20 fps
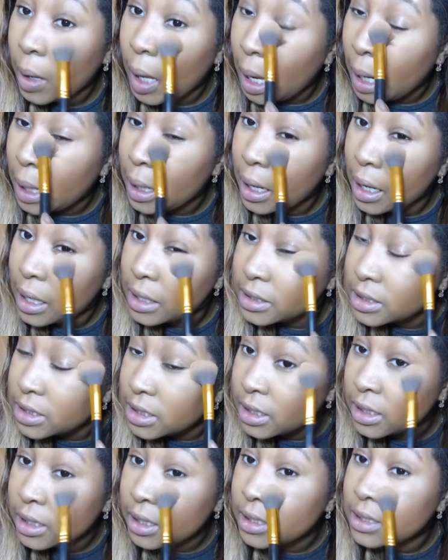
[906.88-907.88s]
And
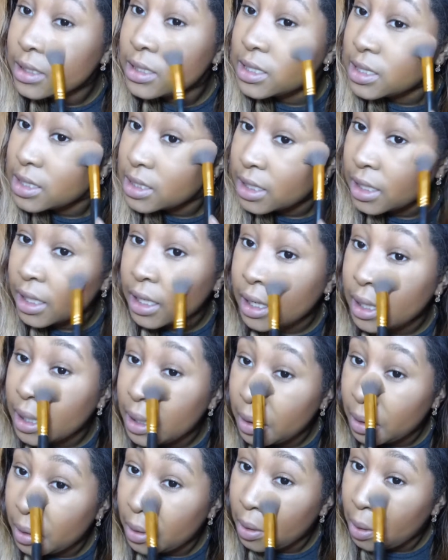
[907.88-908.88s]
as you can
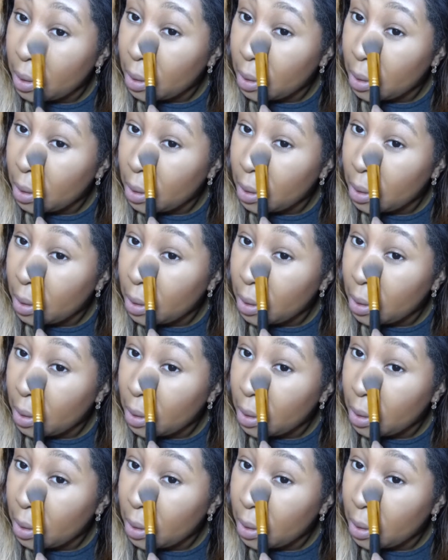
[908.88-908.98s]
see,